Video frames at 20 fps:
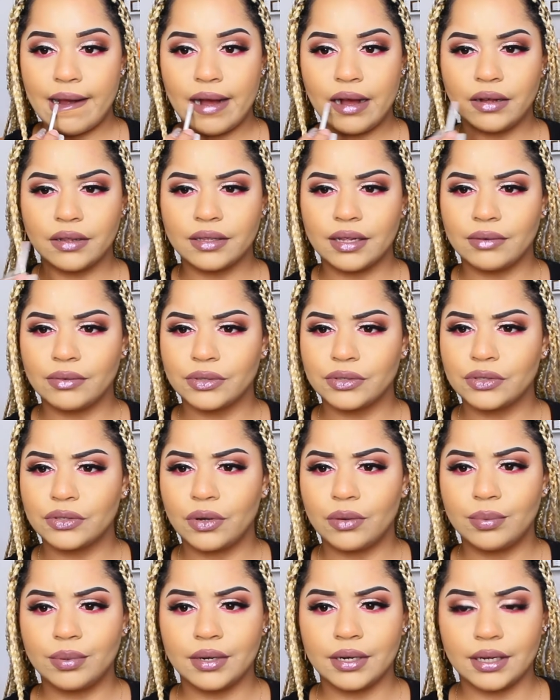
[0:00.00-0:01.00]
Oh, that was
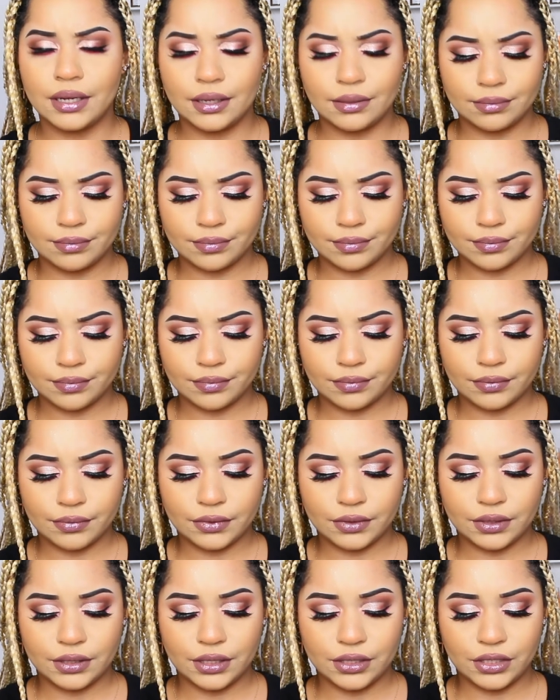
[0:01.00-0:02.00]
so pretty.
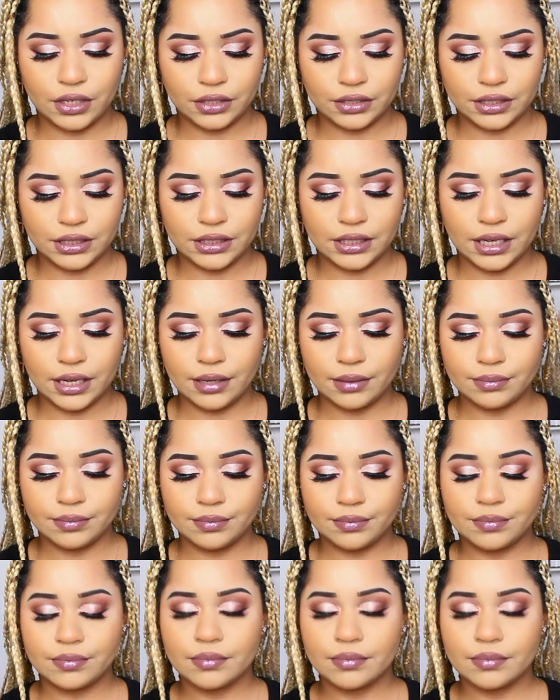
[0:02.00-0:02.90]
Did y'all see that?